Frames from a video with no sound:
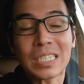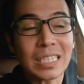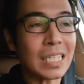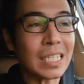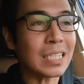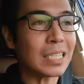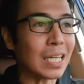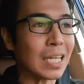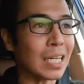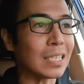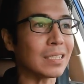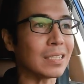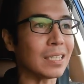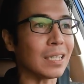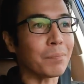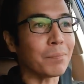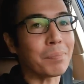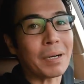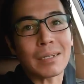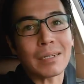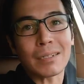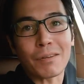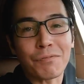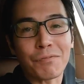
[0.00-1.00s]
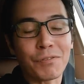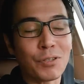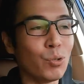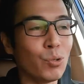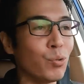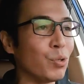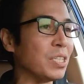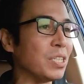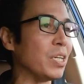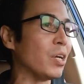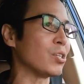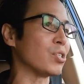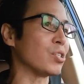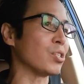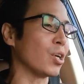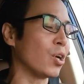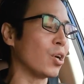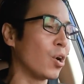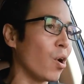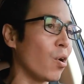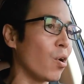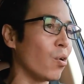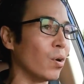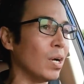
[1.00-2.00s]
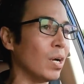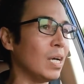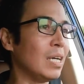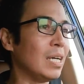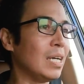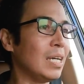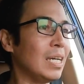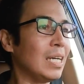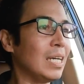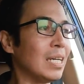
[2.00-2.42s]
existed until about a few years ago.